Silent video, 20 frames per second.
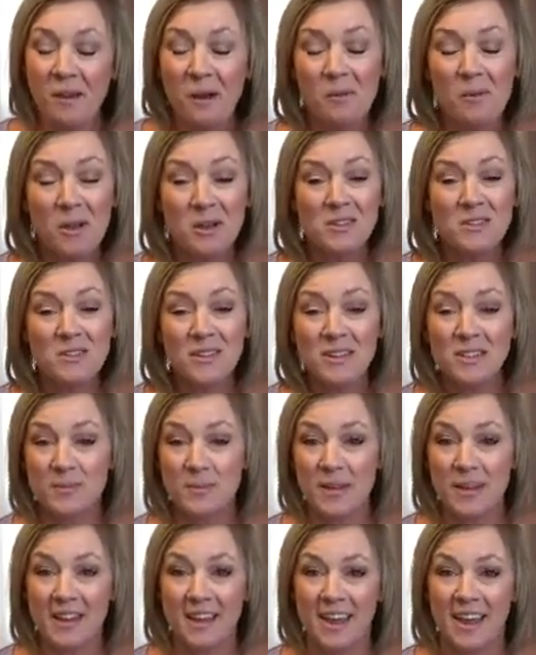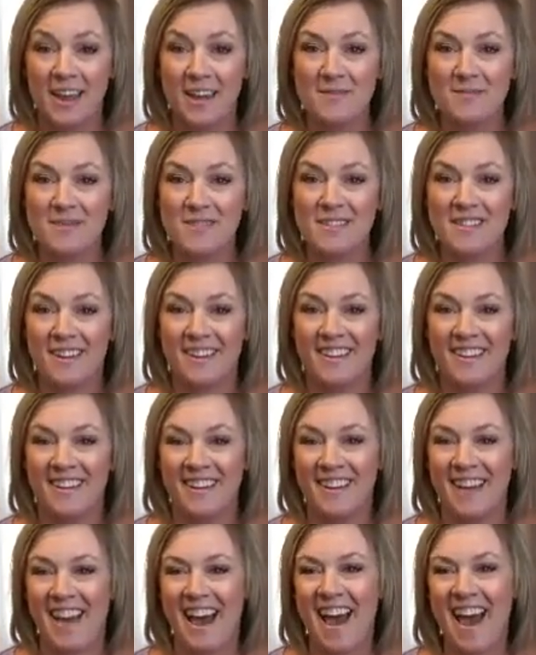We also like to play games.
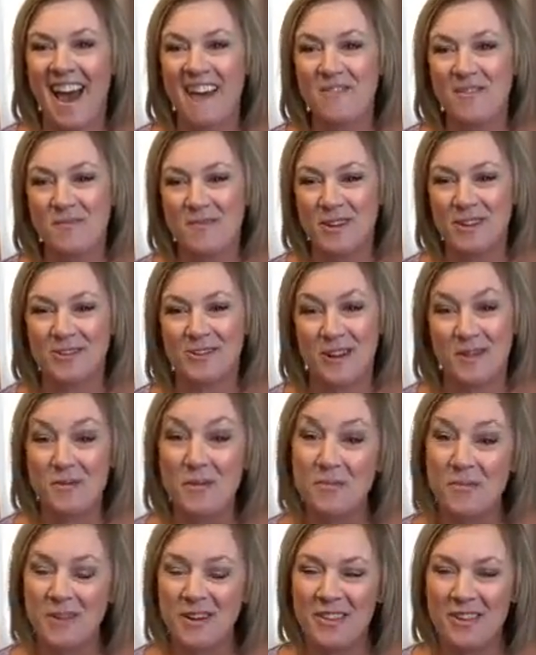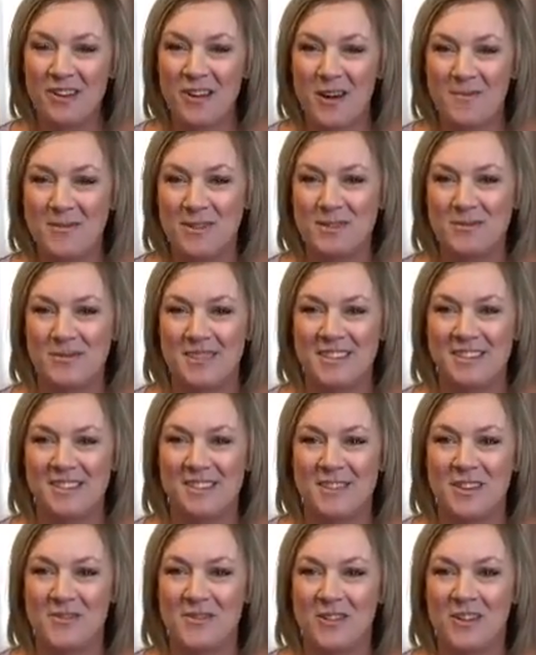I have a picture, and I'm going to put it in the comments when this
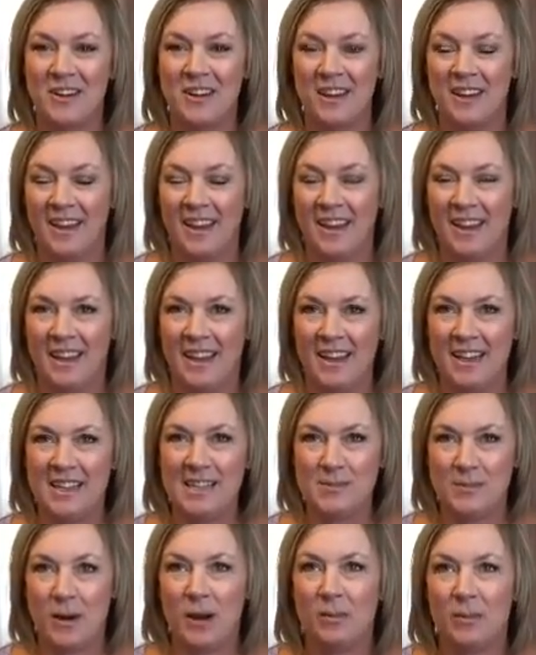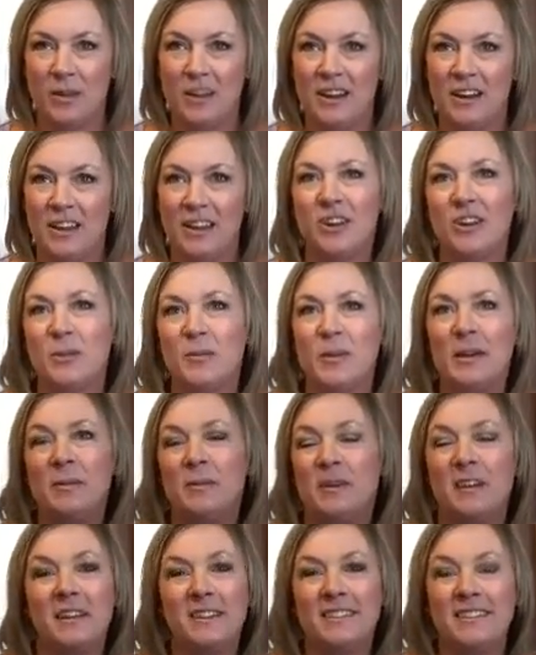is over, and he's probably going to kill me,
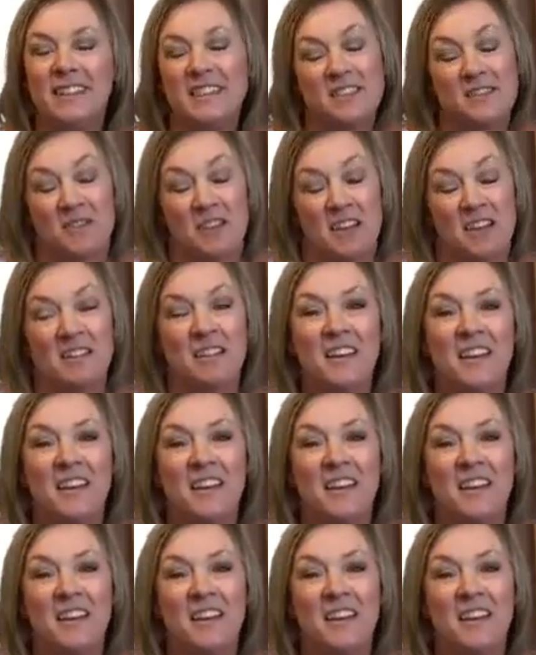but that's okay.